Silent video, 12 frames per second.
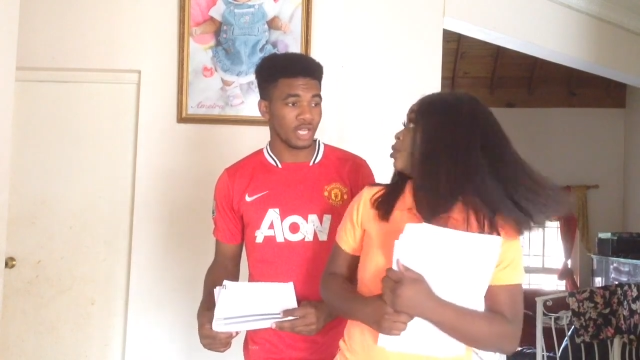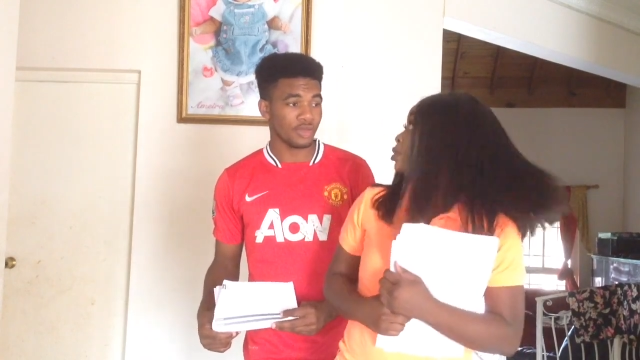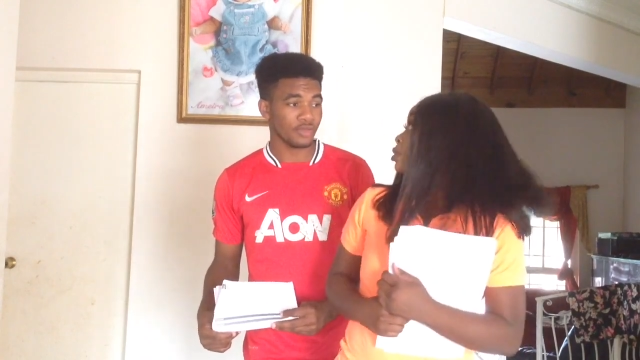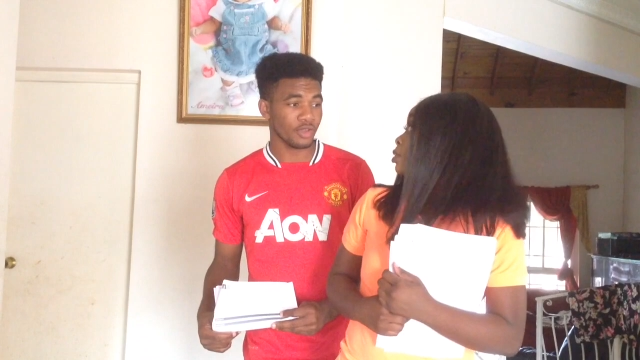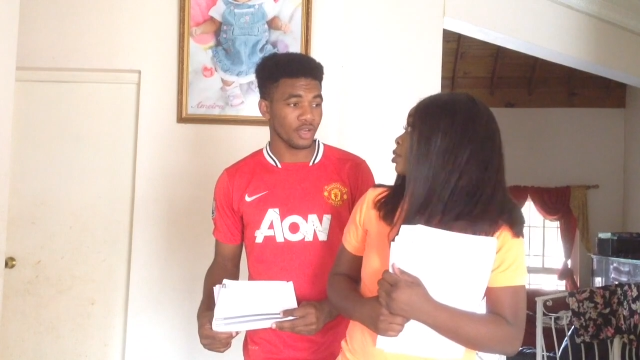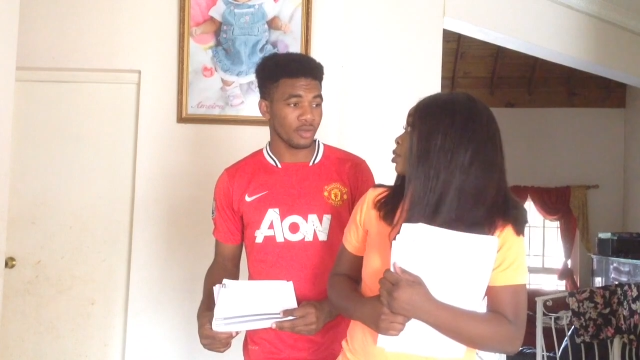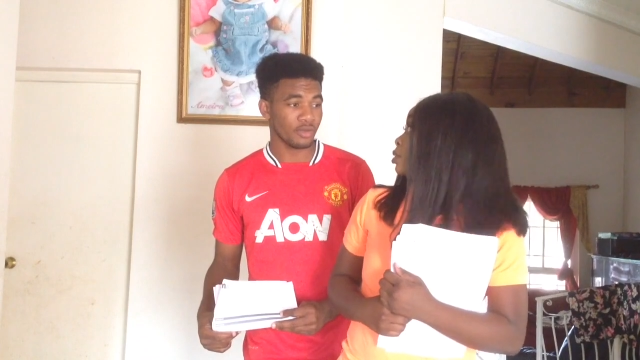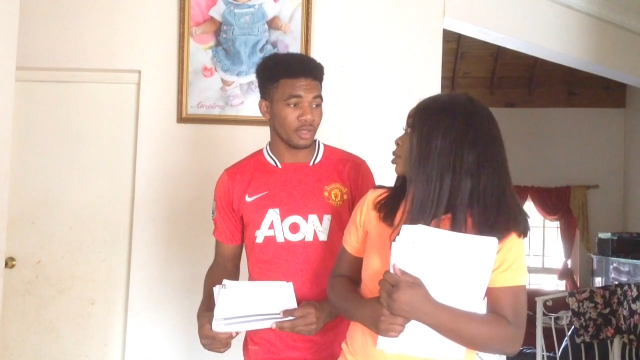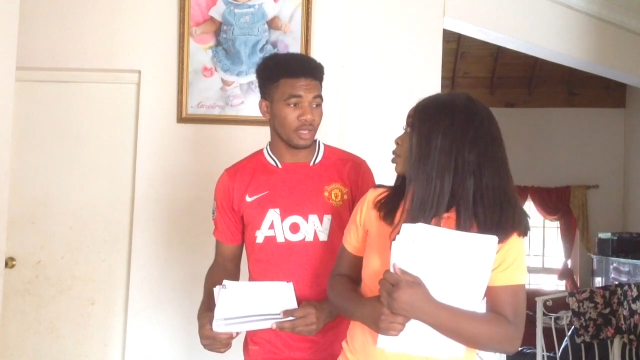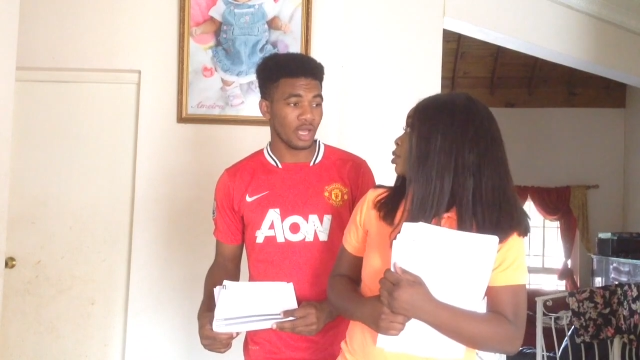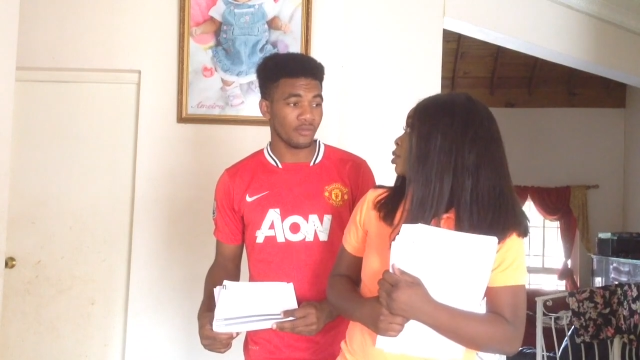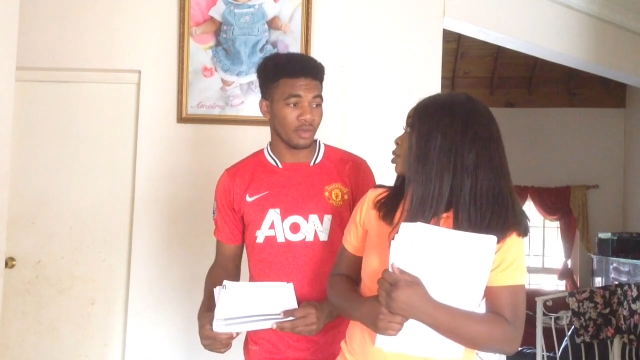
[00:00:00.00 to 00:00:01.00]
last year and they said
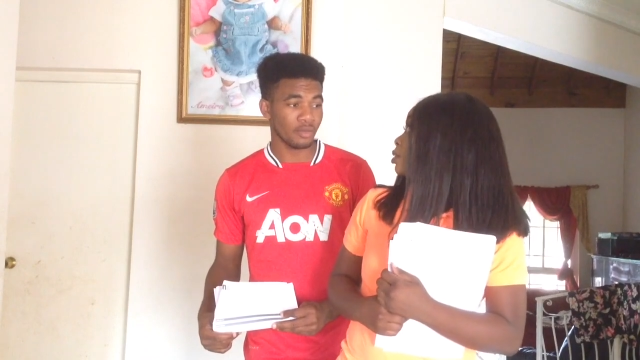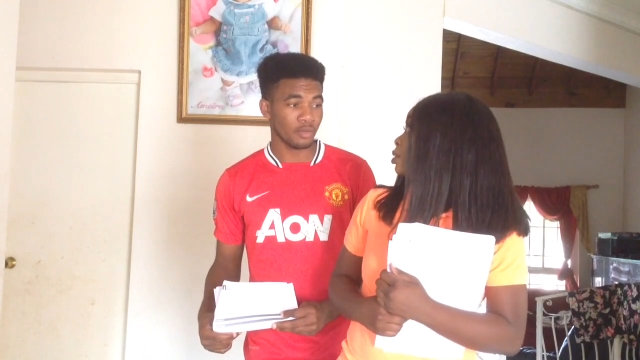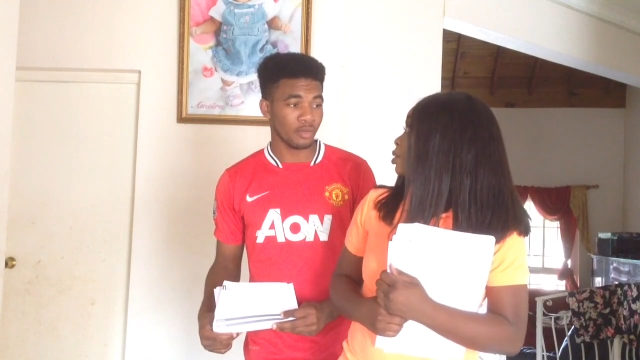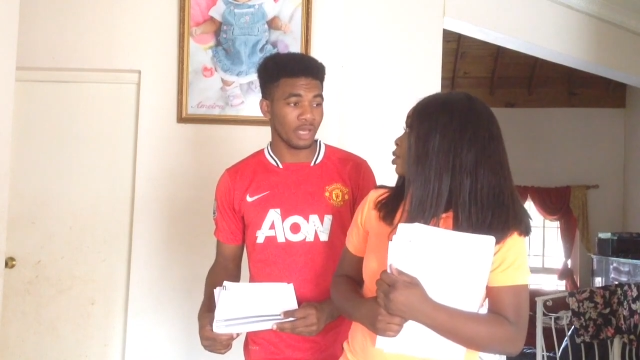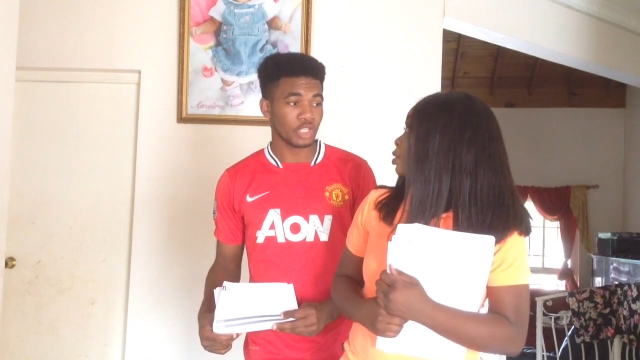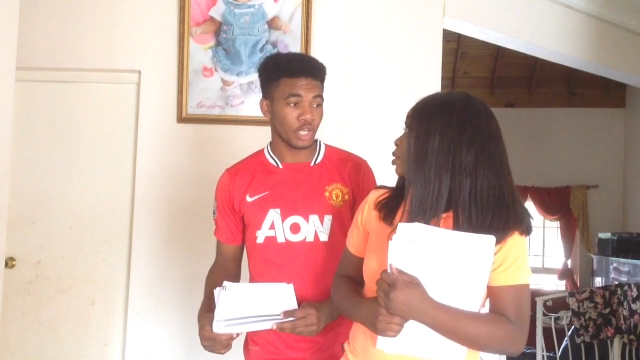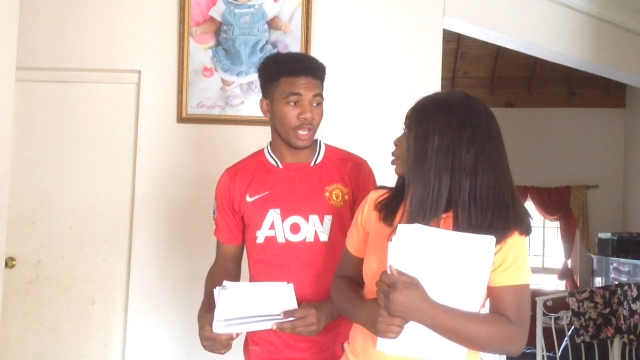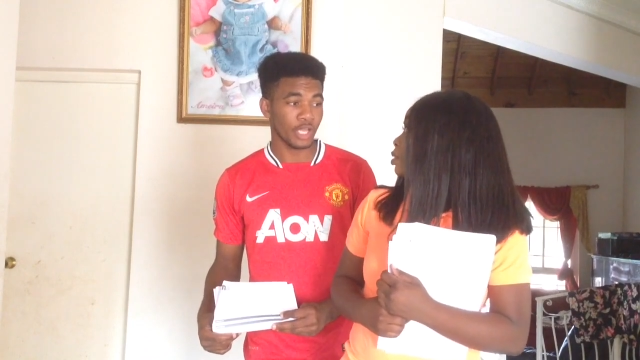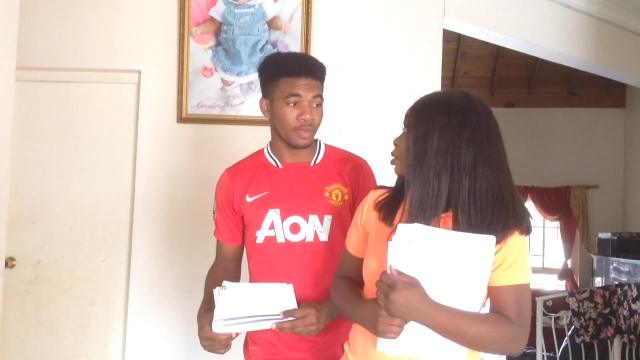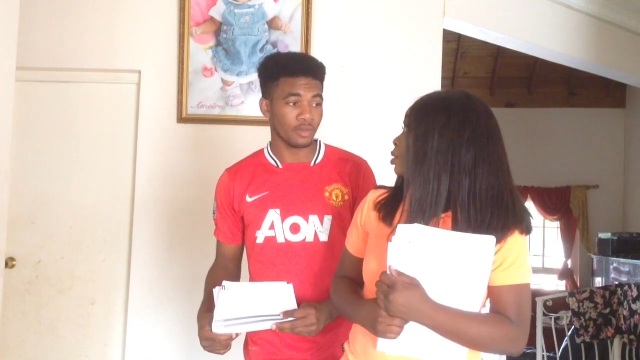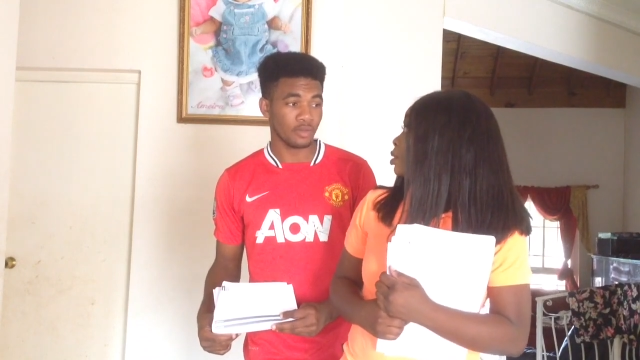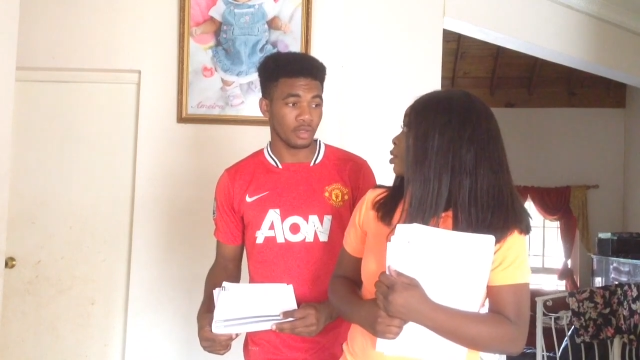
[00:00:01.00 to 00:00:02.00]
you can't pick me up. Now try
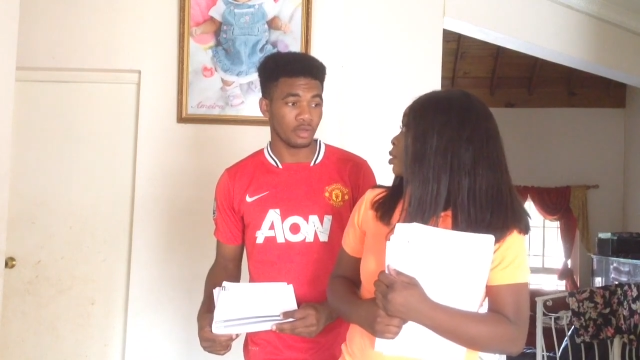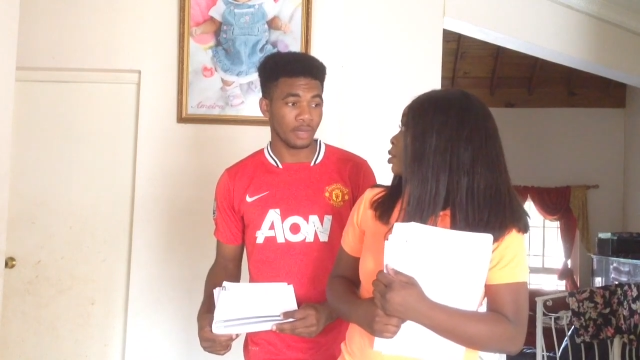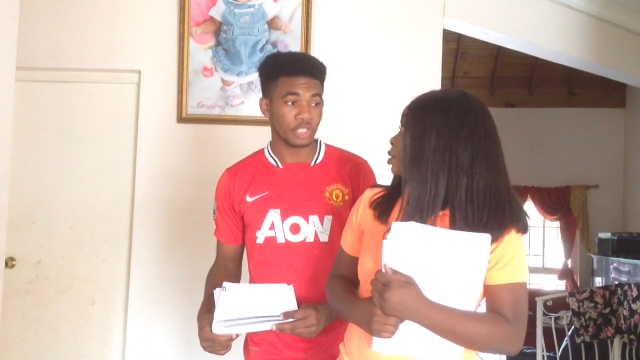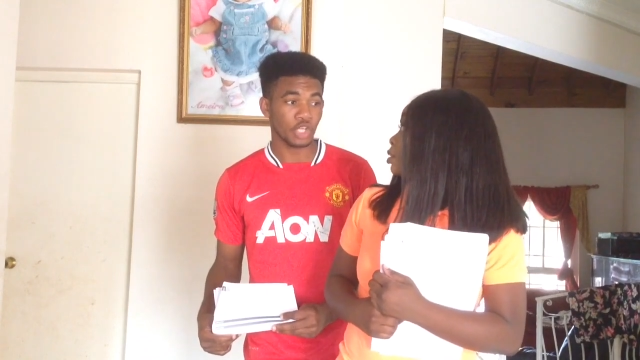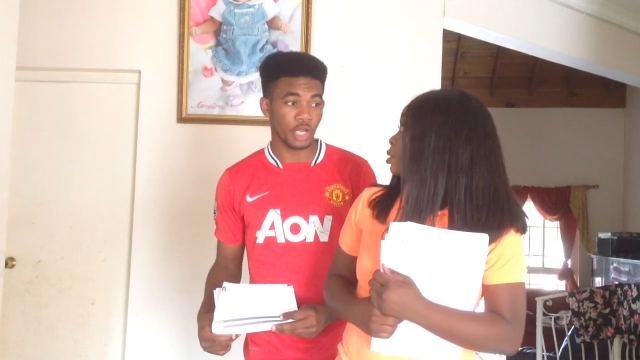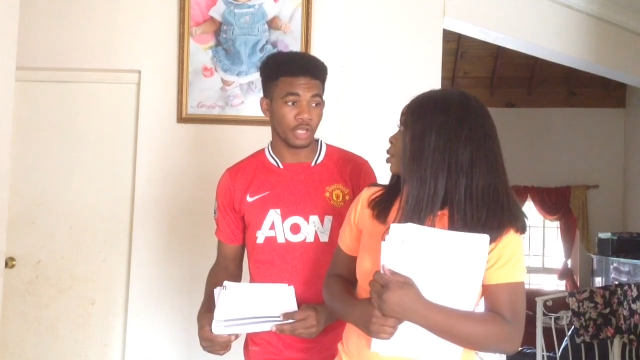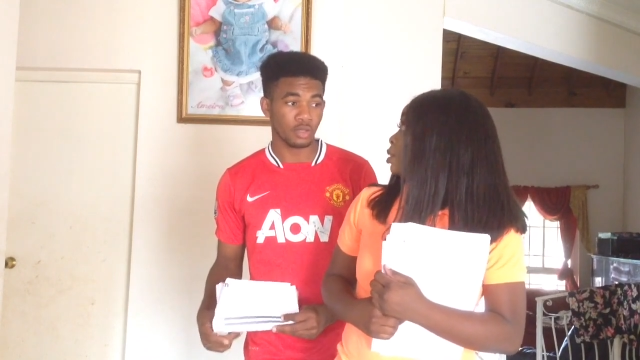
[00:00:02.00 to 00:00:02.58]
again, Steve. Now try.